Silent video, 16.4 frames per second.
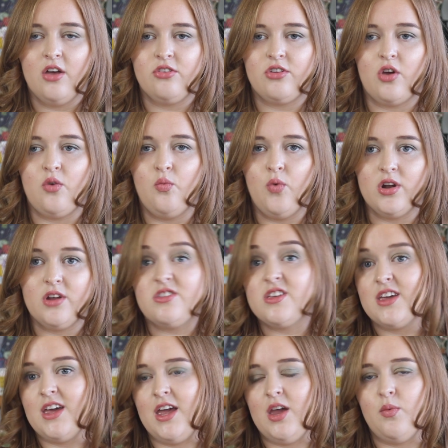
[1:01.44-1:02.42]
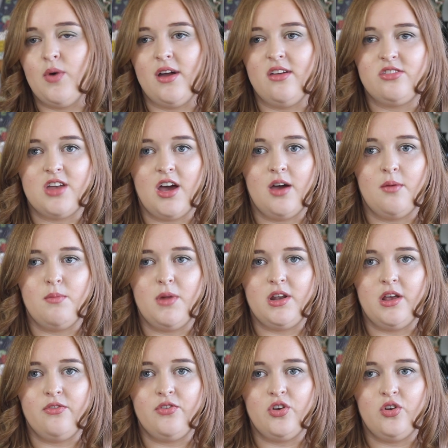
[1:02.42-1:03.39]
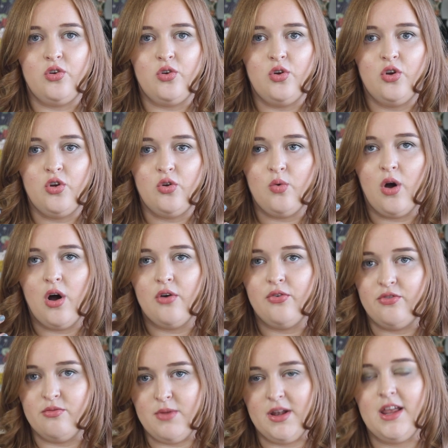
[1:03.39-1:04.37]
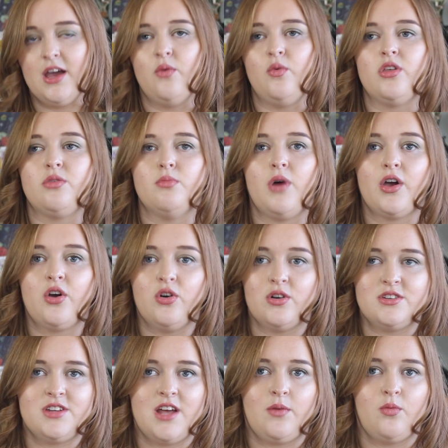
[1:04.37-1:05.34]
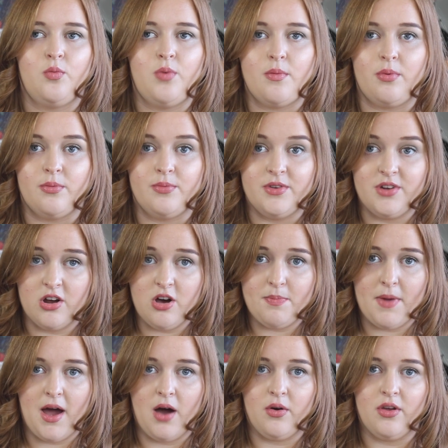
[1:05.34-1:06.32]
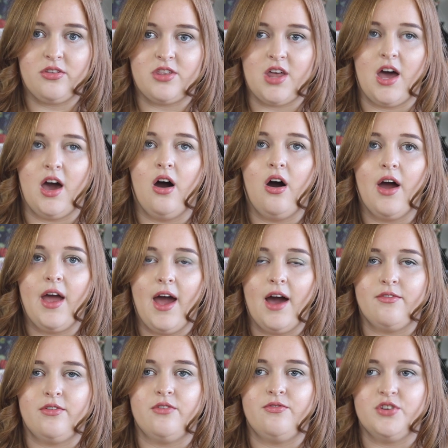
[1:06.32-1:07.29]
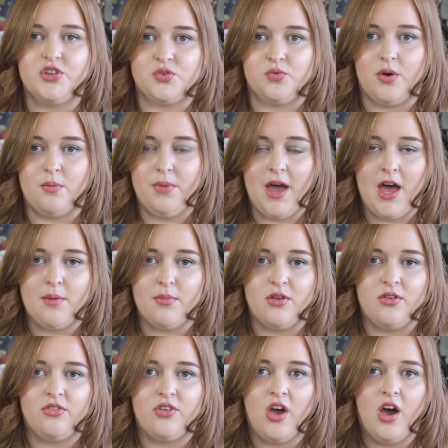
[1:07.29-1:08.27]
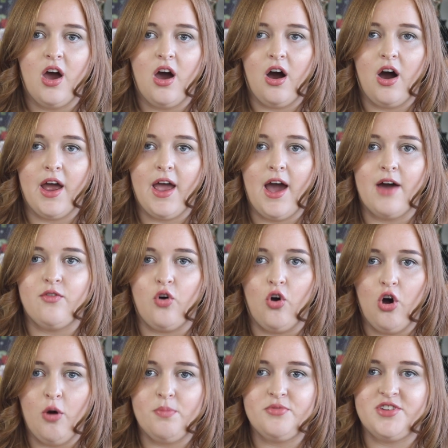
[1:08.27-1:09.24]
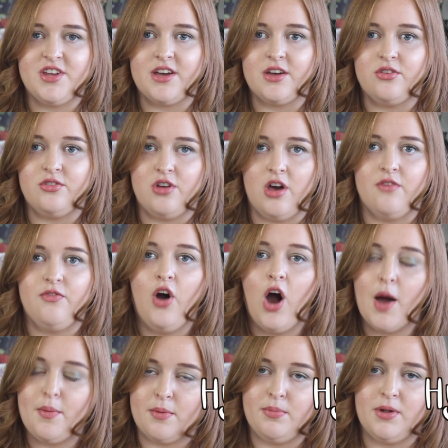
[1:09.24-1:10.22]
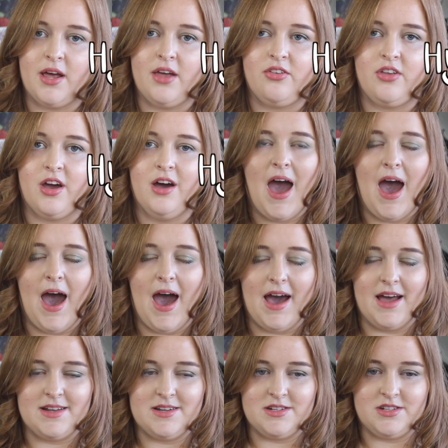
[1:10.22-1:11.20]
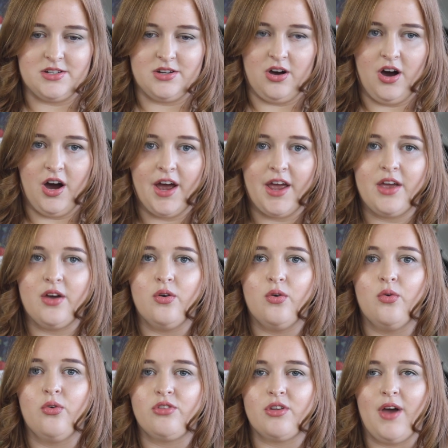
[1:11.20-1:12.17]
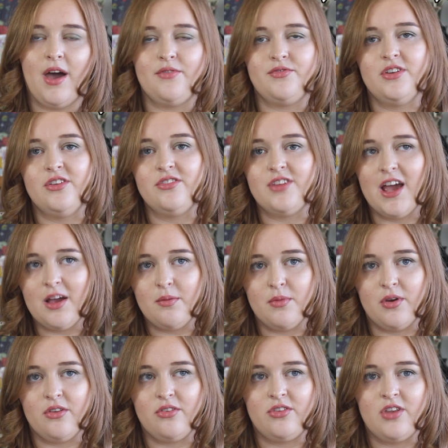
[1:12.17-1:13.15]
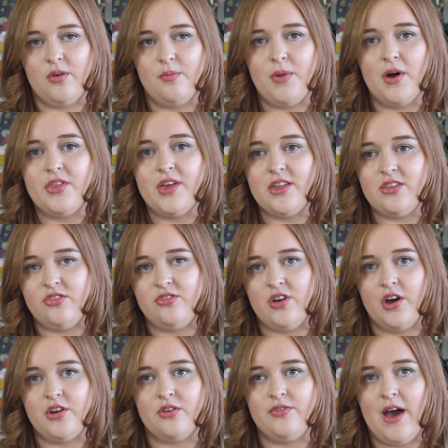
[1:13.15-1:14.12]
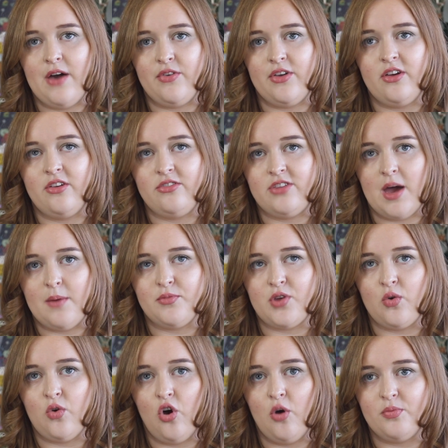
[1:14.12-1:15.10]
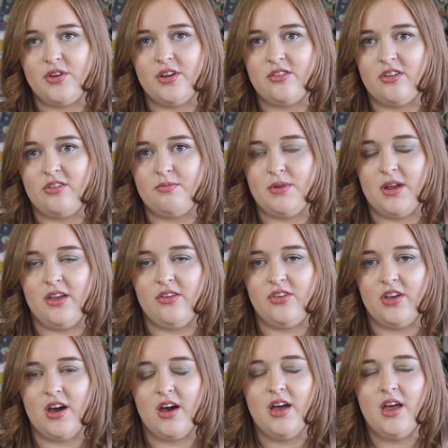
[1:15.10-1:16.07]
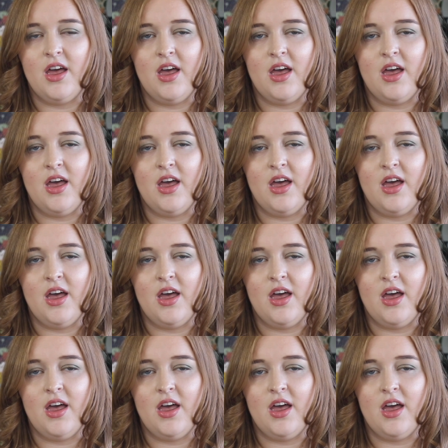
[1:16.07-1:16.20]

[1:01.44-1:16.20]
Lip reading: So one of the key ways that many of you who are familiar with my content will probably know about is that I have a visual impairment. I have optic nerve hyperplasia and I also have nystagmus. But the other side of having Septo Optic Dysplasia